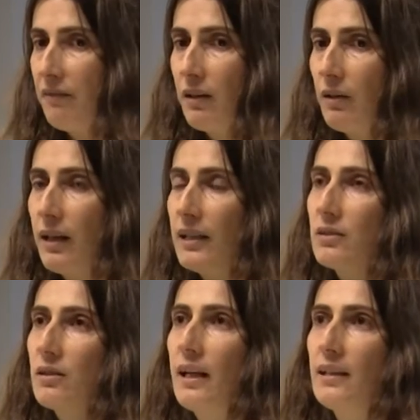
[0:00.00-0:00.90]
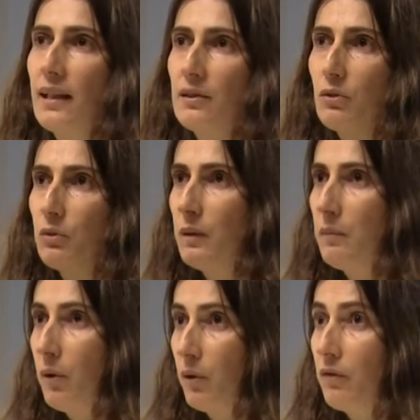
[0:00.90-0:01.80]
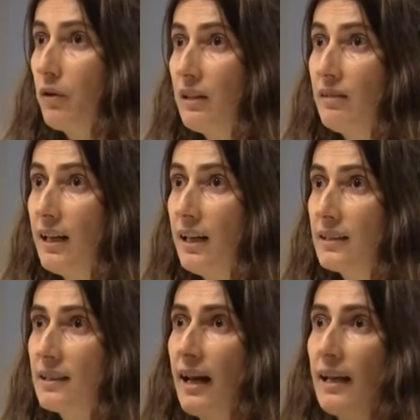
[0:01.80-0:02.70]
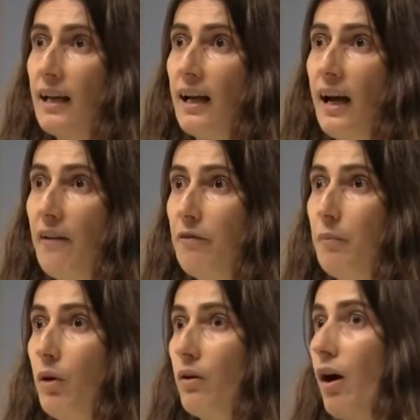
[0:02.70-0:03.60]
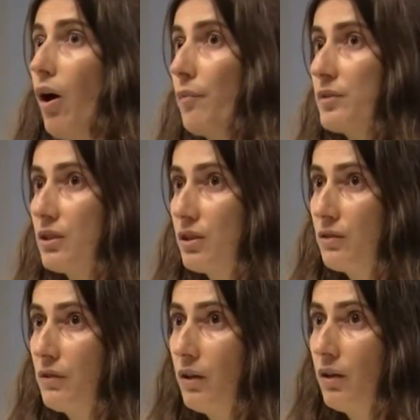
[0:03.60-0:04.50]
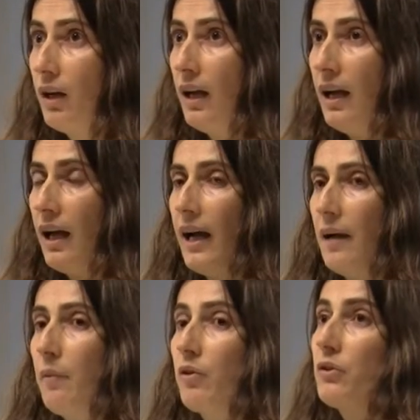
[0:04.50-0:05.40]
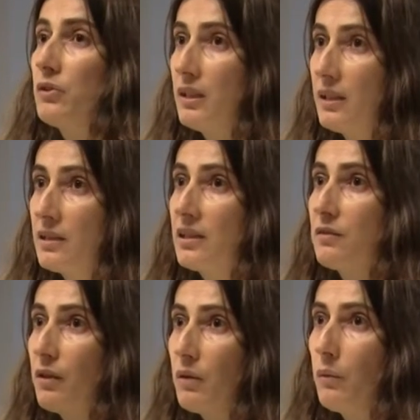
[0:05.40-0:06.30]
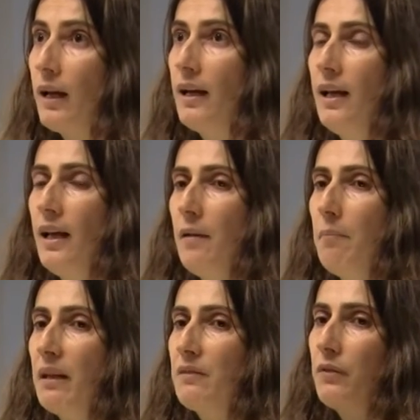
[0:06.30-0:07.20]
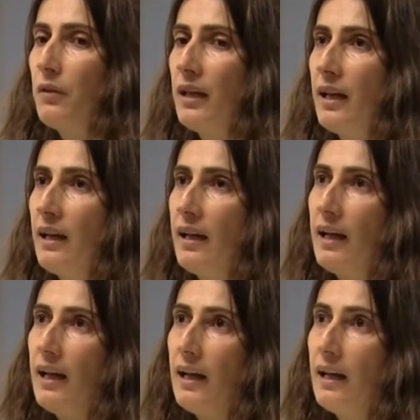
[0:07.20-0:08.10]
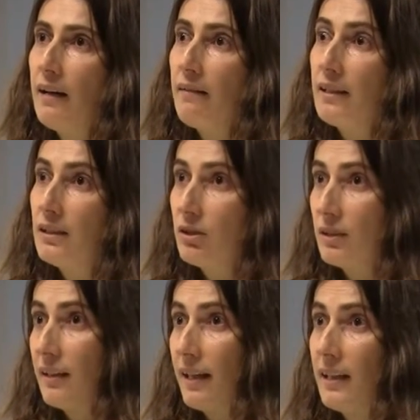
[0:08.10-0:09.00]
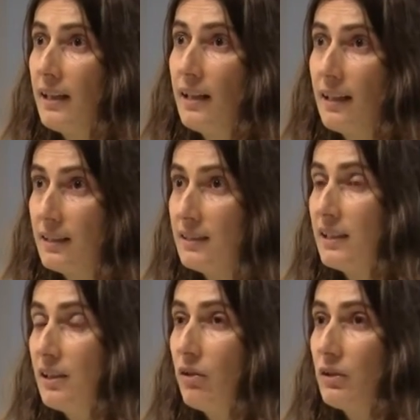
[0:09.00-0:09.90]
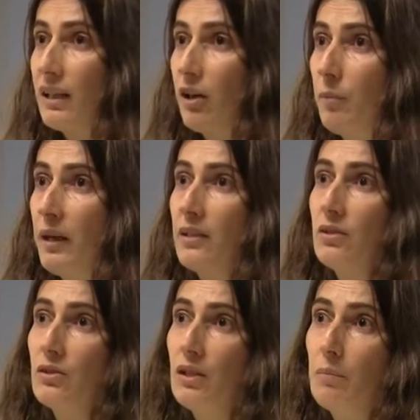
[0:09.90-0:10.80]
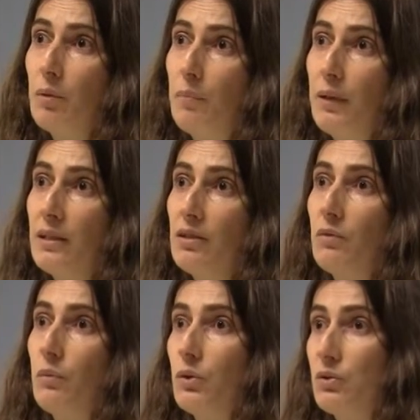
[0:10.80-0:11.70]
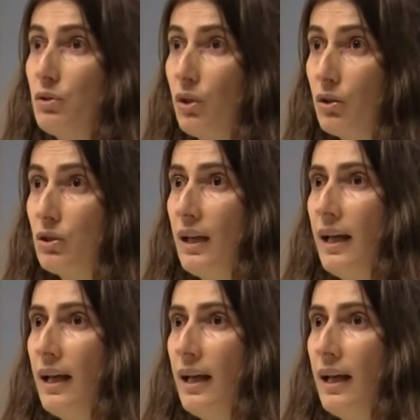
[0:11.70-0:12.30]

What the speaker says: another lessons learned that could be more for the drillers, like have more options for more contingencies for the well. But for the reasons that are here, that is the geological operations, the pore pressure was not